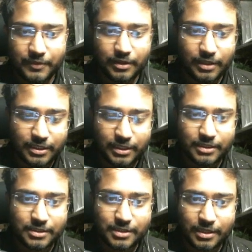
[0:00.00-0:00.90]
I think
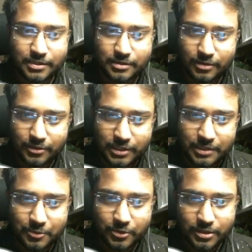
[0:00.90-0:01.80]
states dot
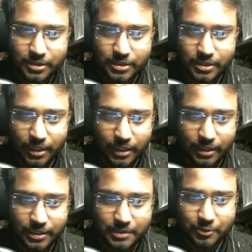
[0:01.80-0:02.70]
input
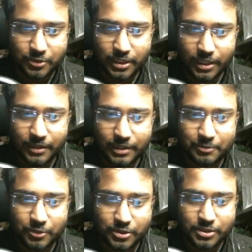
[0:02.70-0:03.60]

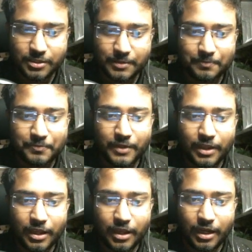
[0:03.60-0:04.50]
inputs,
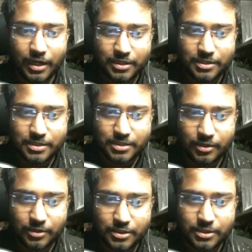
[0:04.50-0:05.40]
args
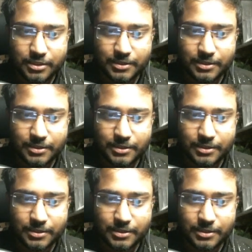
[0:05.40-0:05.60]
dot